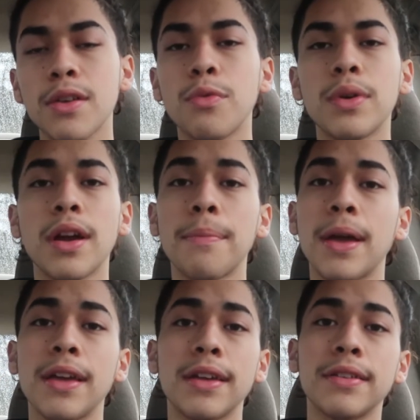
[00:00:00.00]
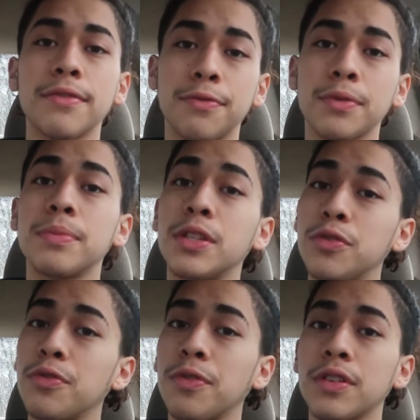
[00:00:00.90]
We are made from the
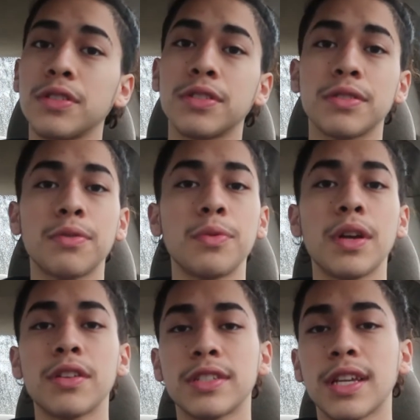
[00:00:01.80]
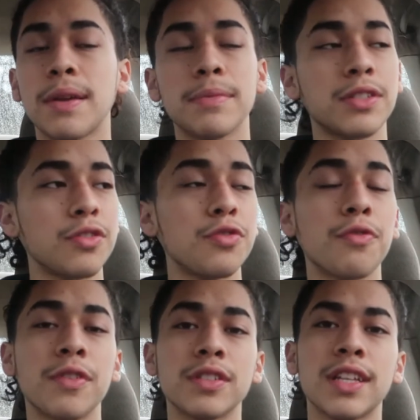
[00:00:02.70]
universe. We are the same as the
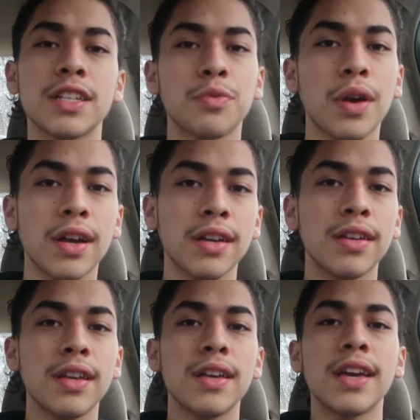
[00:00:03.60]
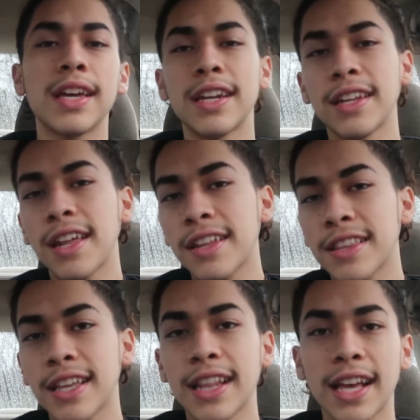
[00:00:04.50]
universe. That's why. And another
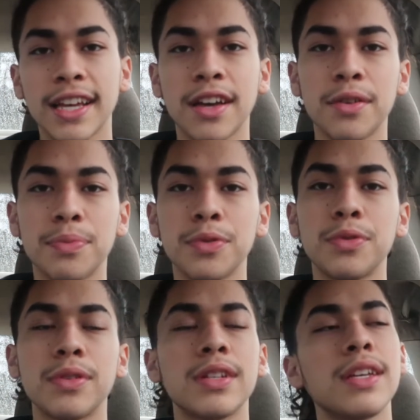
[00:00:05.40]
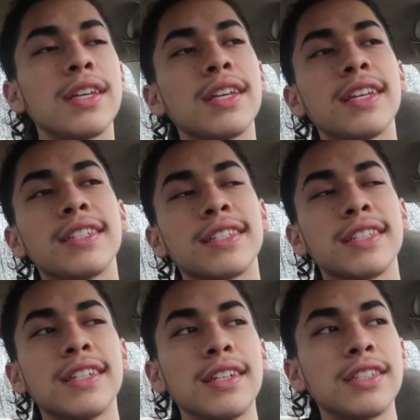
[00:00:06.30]
thing that can help you is
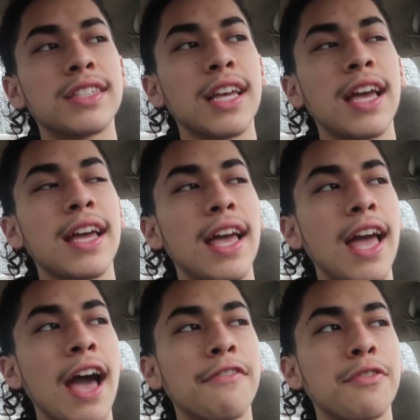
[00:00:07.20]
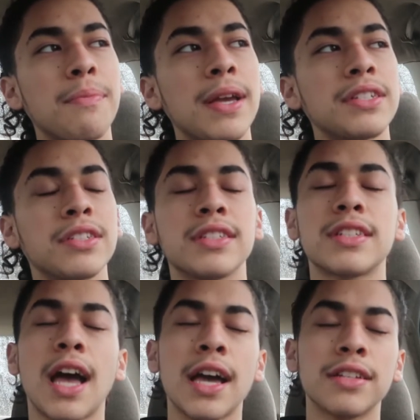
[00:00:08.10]
saying affirmations.
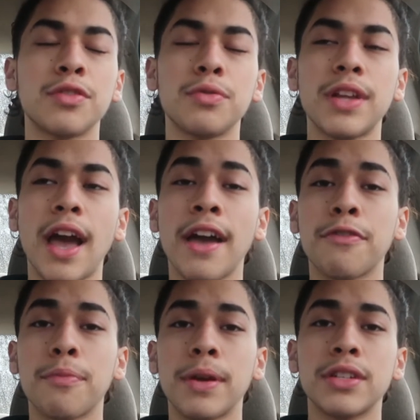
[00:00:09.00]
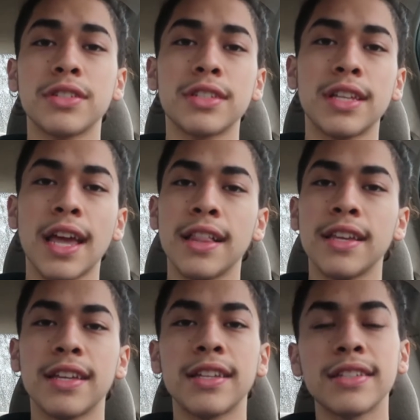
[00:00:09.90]
I do the affirmations
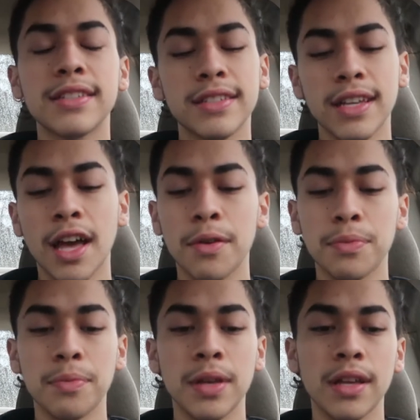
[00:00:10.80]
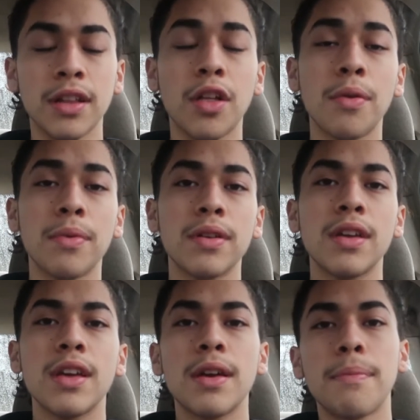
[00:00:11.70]
daily, and it's helped me along
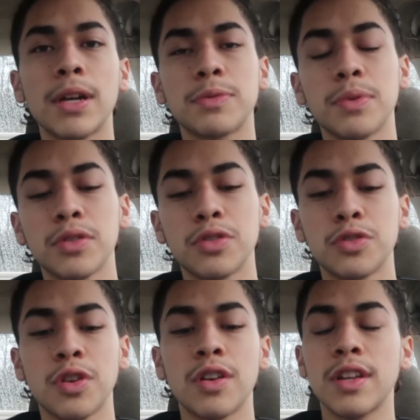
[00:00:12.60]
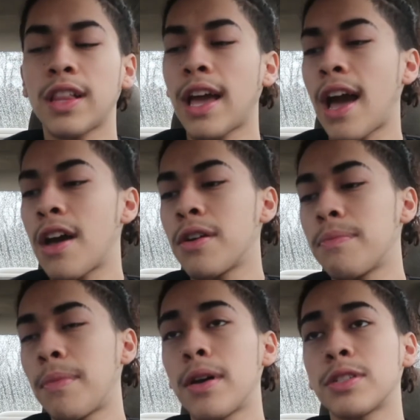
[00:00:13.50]
my spiritual journey. Like,
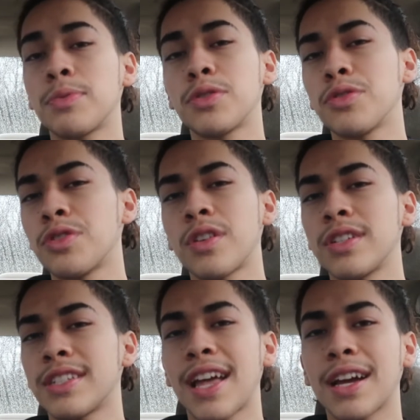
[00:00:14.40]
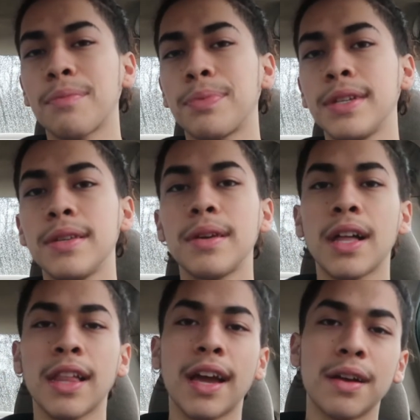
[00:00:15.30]
my spiritual journey is not complete.
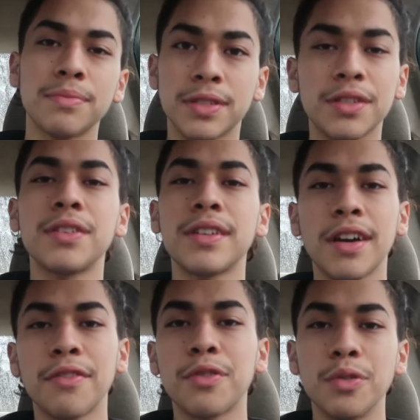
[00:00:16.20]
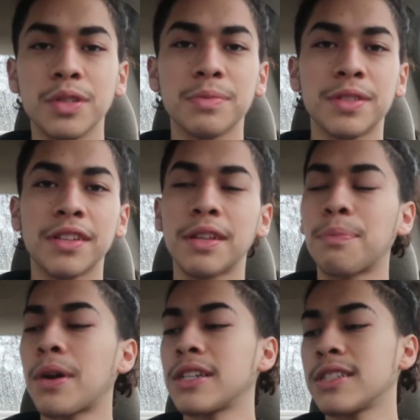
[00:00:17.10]
Like, I'm still in the
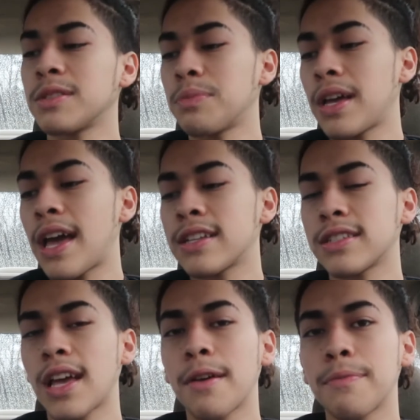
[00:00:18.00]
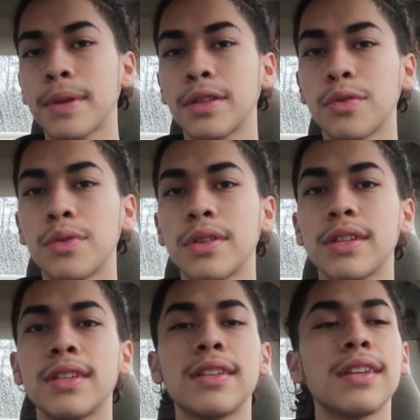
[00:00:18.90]
process, but as I've been doing
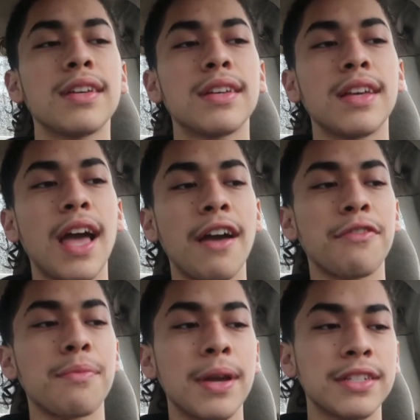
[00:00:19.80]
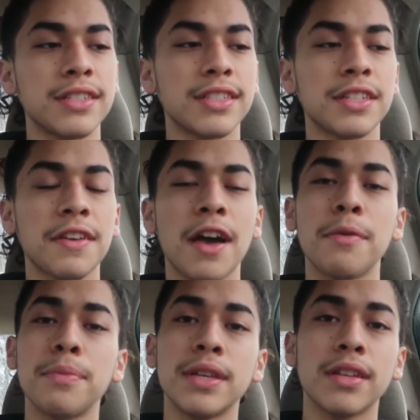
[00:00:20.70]
it, affirmations has
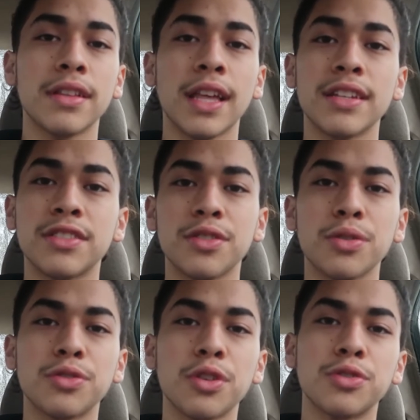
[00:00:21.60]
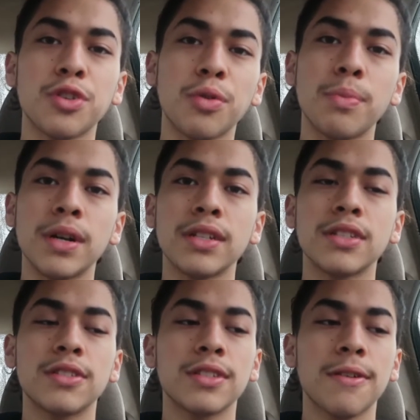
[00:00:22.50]
helped me, like, so
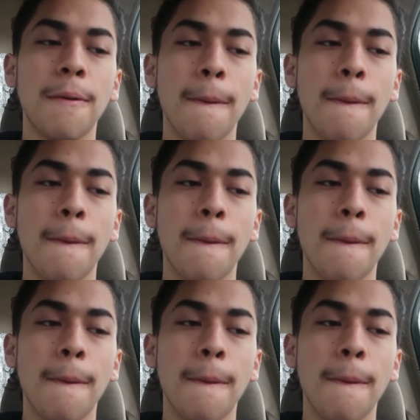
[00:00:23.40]
much.